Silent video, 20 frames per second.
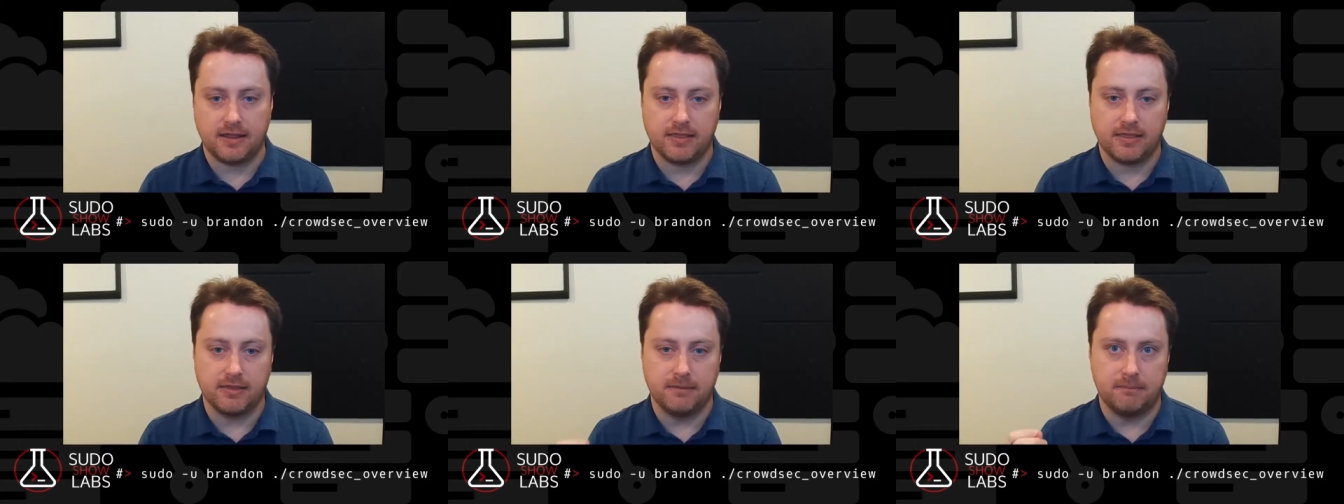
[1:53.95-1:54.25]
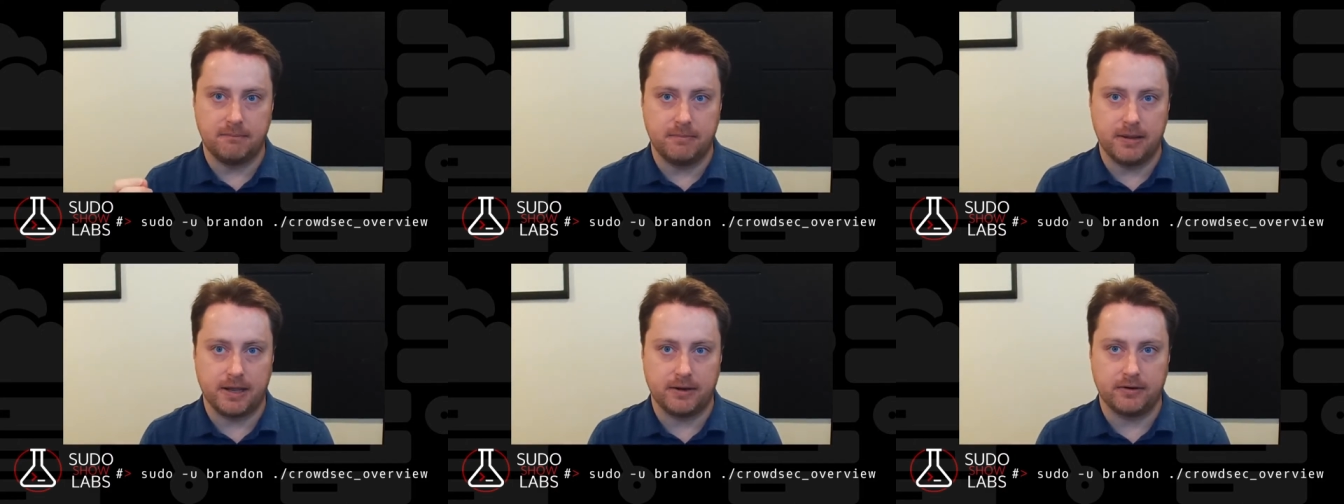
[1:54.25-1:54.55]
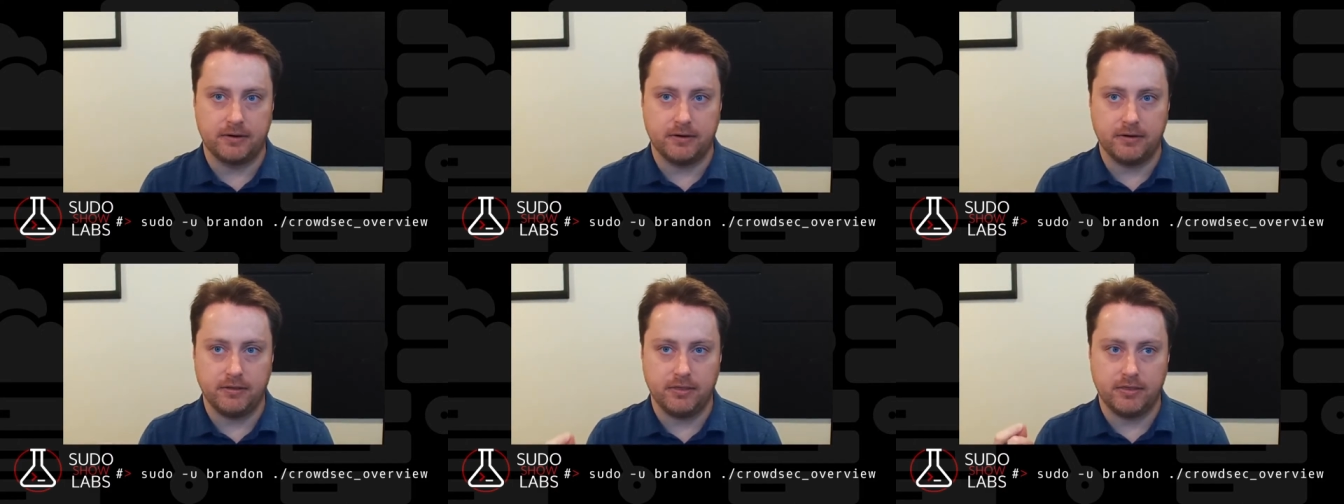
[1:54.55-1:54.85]
the
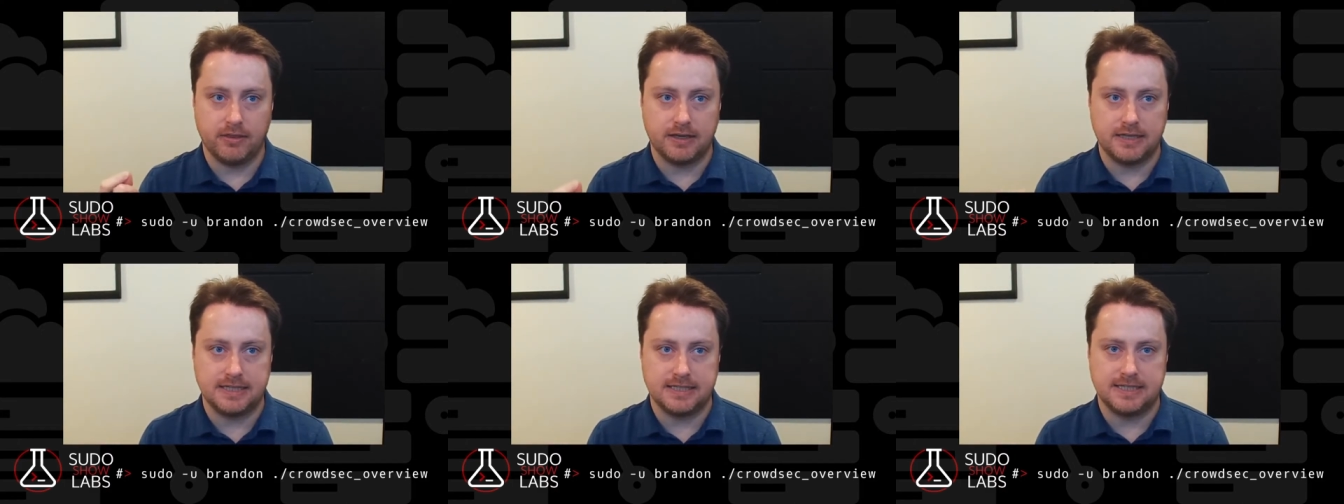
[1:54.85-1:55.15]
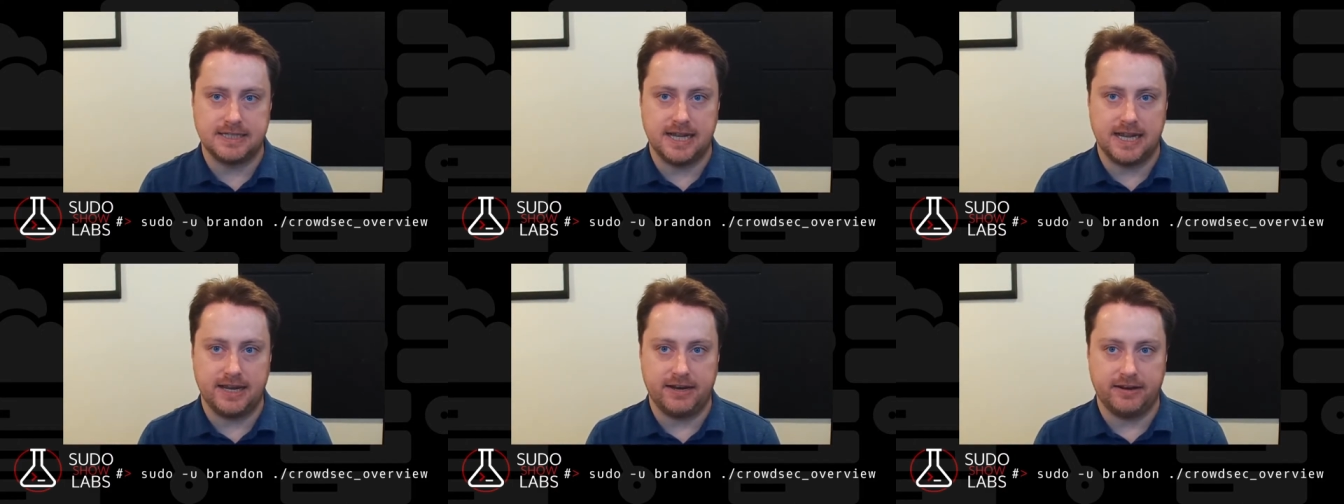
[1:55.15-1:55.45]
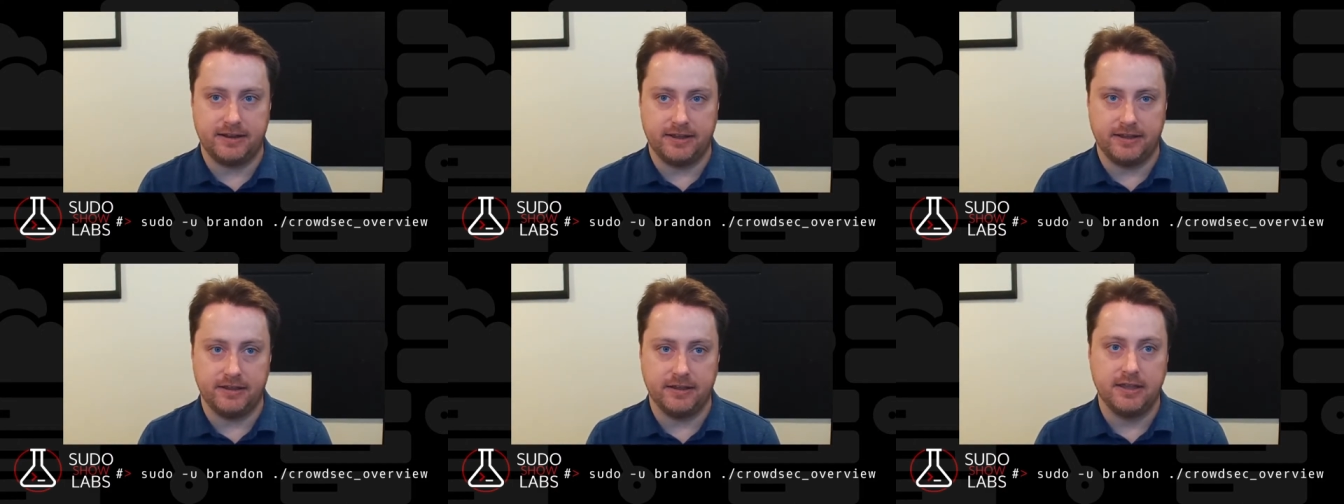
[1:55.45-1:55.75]
better the
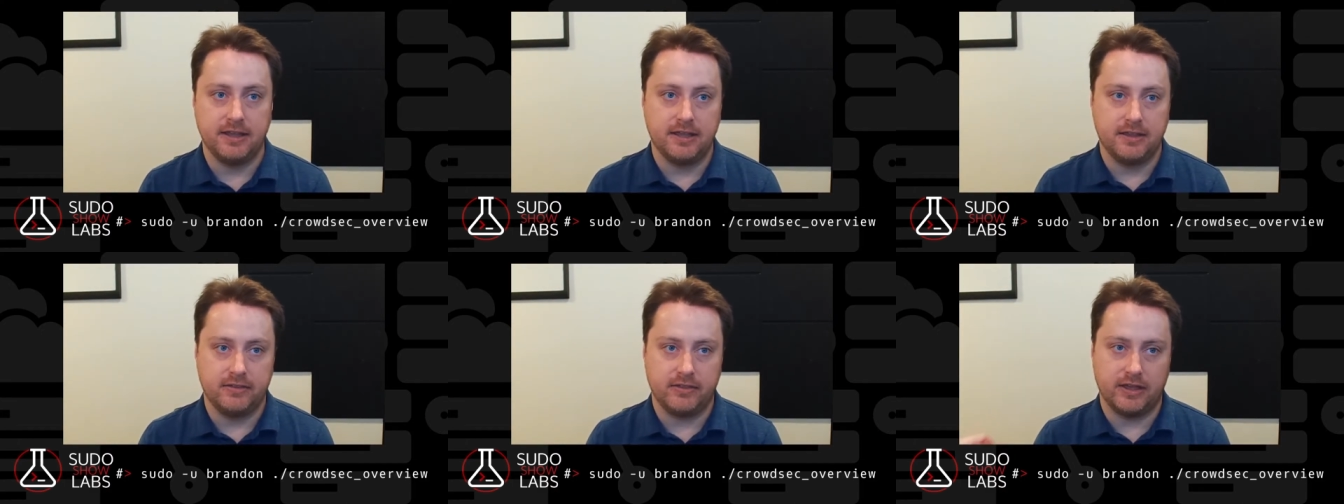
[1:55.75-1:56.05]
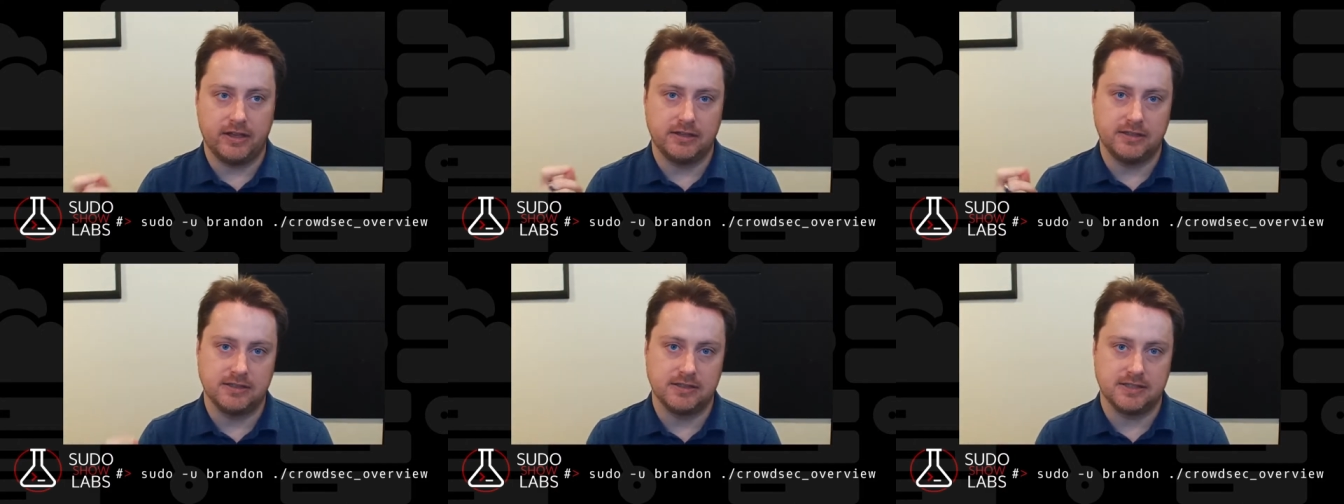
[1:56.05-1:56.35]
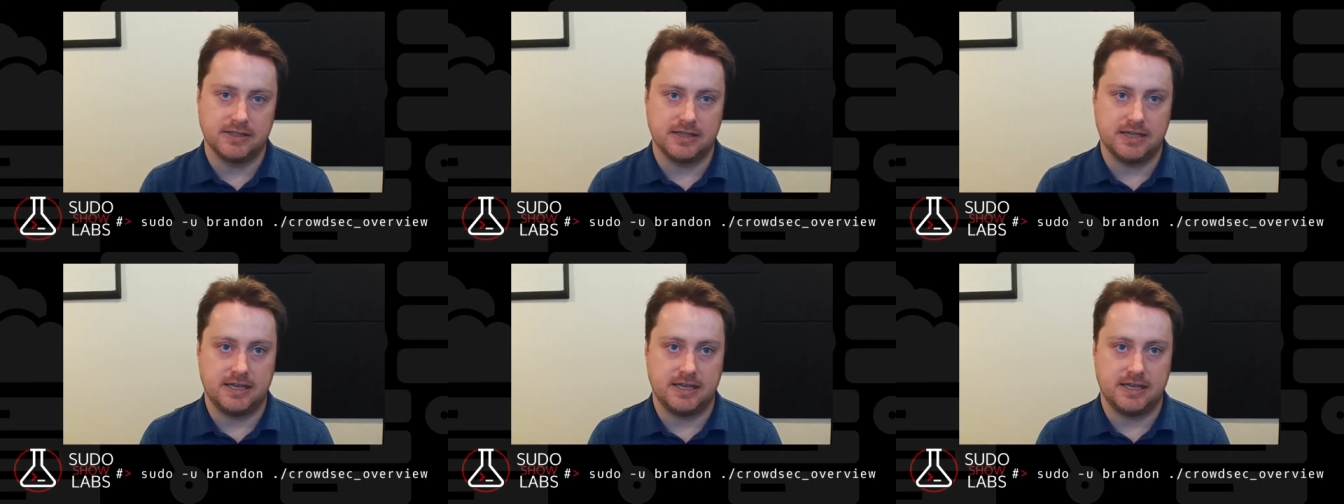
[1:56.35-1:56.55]
data that is